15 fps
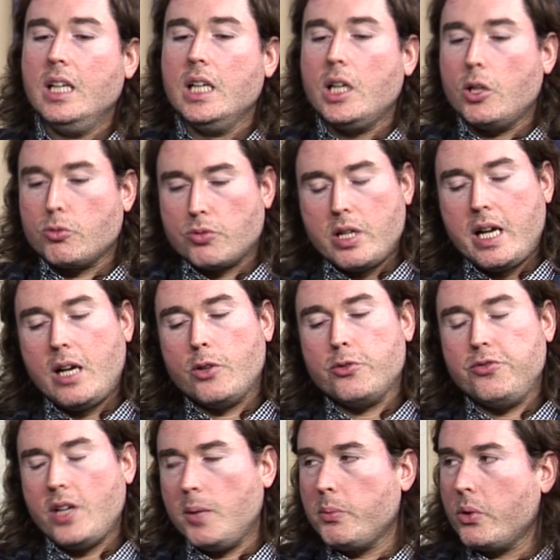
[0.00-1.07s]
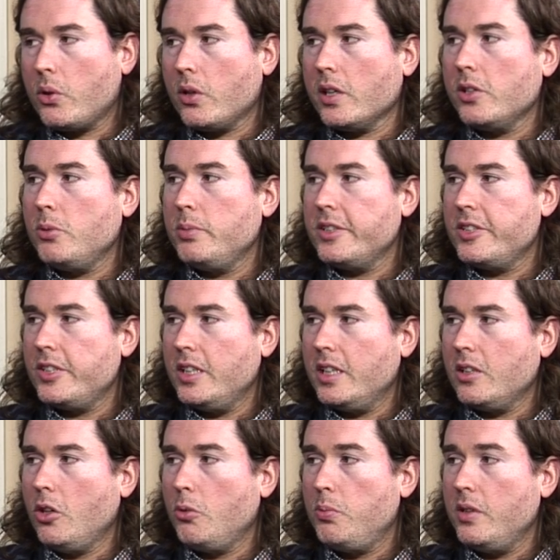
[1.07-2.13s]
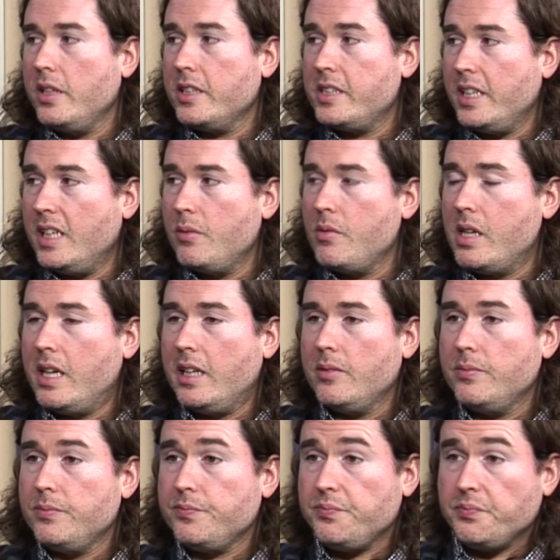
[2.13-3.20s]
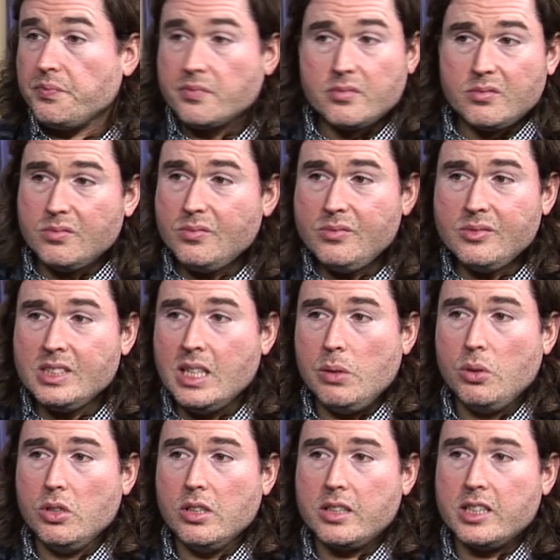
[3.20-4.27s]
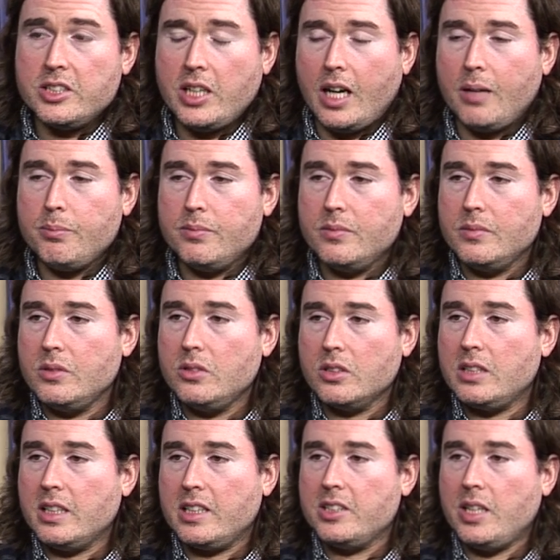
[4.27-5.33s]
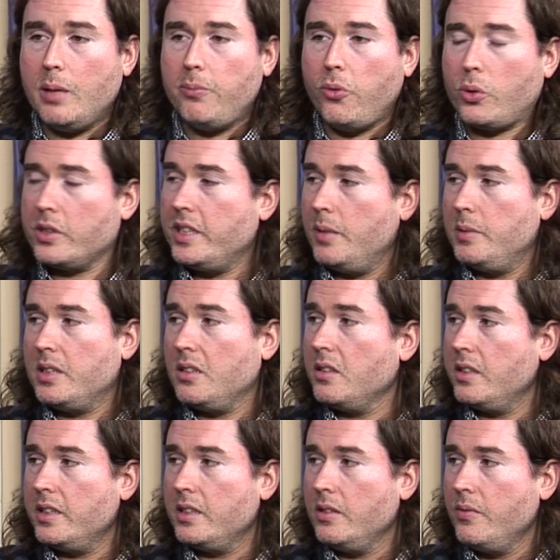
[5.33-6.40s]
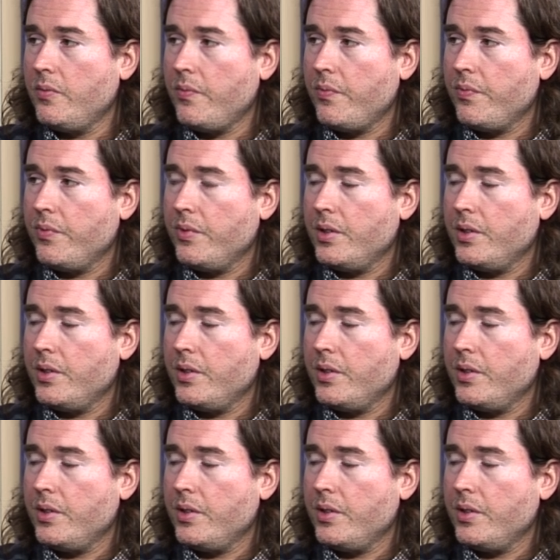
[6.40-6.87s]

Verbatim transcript: Around February, you'll be seeing hopefully a team that will look like a top 4 team in the league. I'm hoping.